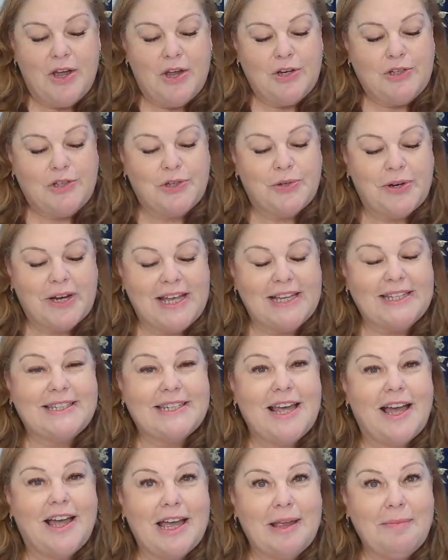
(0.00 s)
During his
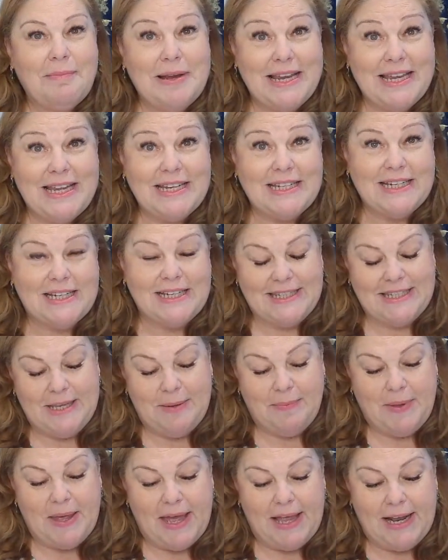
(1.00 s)
time leading
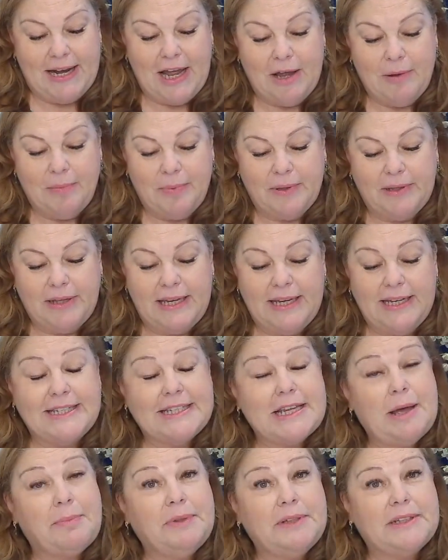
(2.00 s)
CPA Global, he
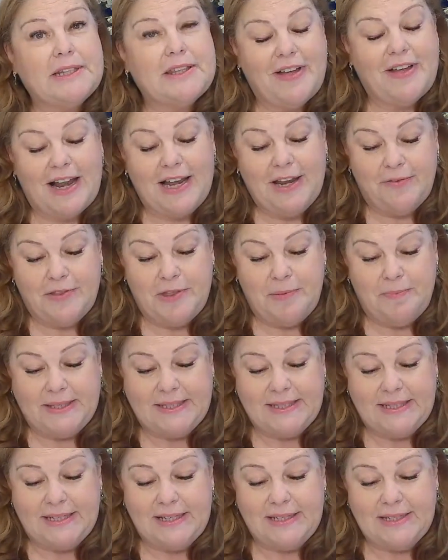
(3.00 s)
doubled the value of the
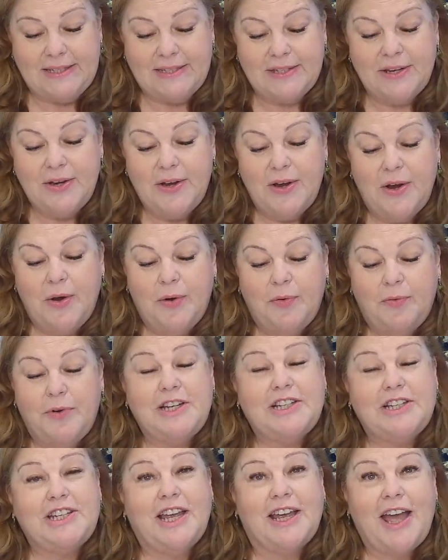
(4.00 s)
business,
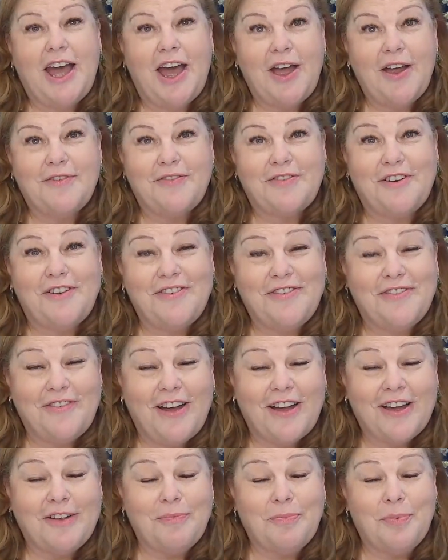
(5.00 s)
reaching over a
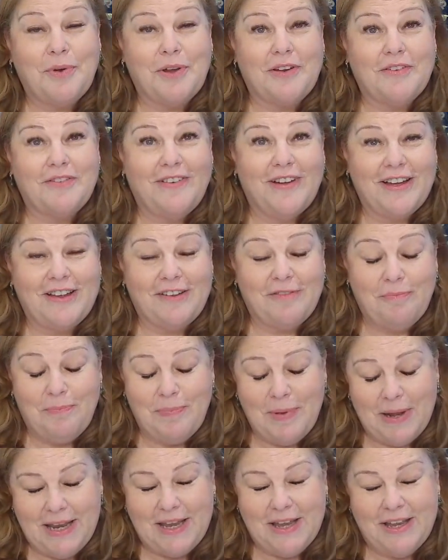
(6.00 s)
5.5
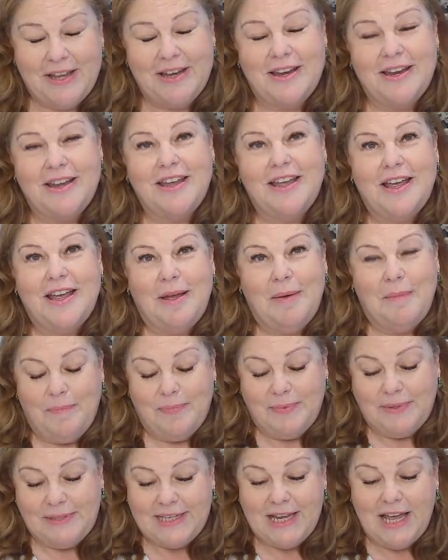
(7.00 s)
billion
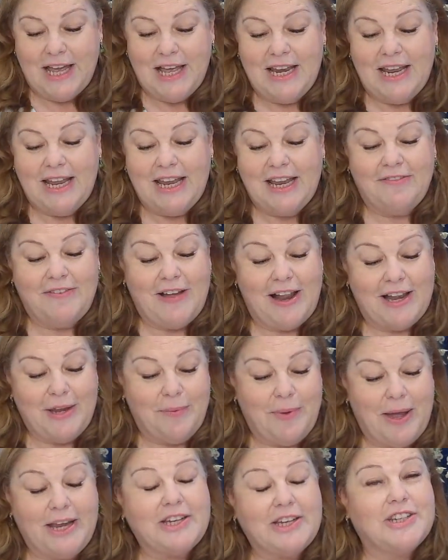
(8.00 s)
sterling
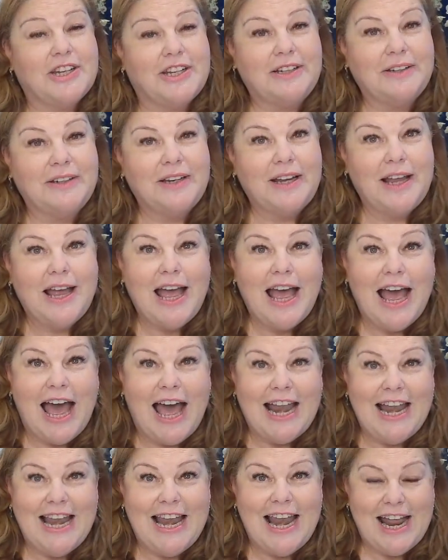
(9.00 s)
valuation
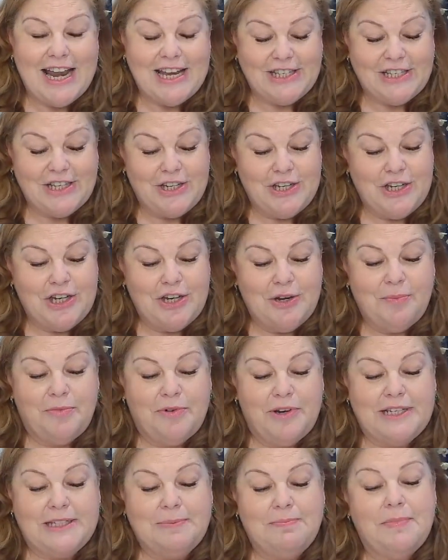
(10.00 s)
and led
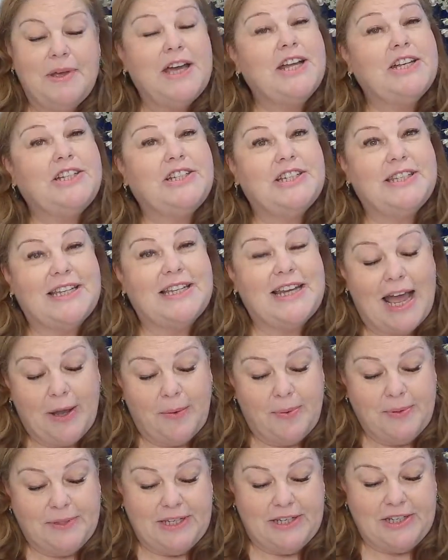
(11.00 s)
numerous mergers and
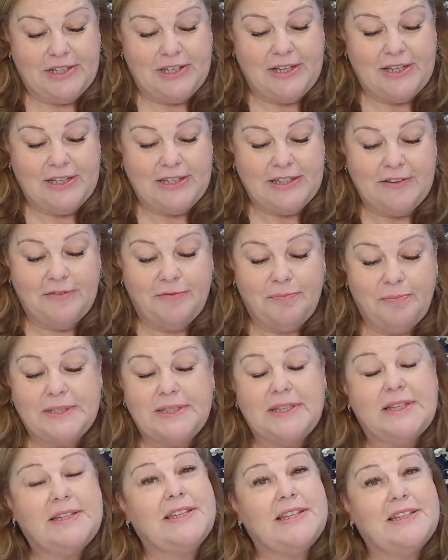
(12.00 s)
acquisitions of
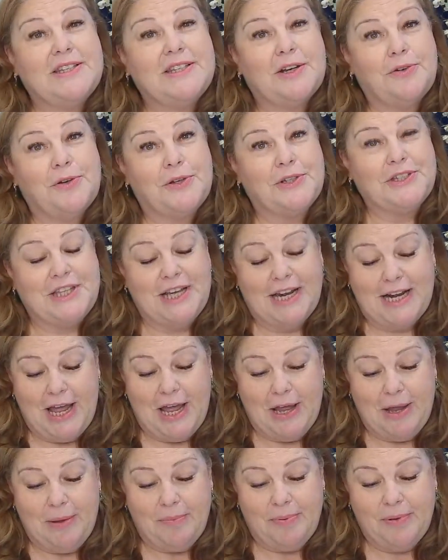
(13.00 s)
businesses across the
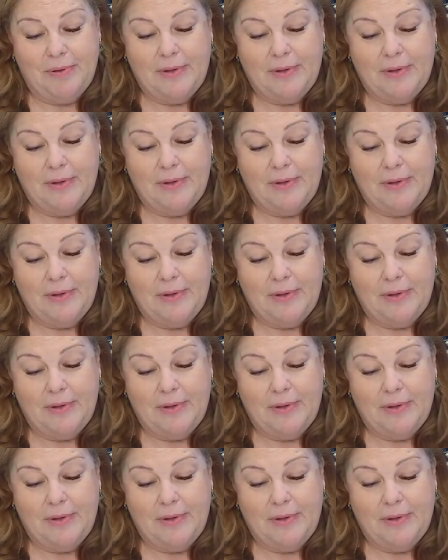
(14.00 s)
globe,